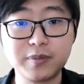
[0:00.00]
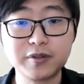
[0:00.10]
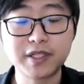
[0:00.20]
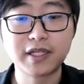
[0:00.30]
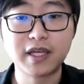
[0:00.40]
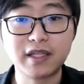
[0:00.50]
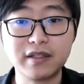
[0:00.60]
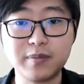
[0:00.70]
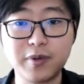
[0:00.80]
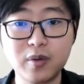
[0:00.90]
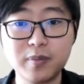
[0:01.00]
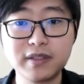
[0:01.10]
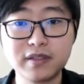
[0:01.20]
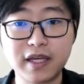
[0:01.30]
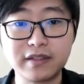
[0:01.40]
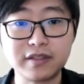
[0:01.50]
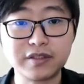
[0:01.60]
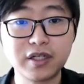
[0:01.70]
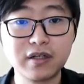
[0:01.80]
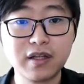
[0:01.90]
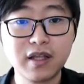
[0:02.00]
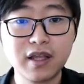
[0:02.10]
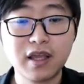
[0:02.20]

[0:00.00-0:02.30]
music and the empowerment and discern.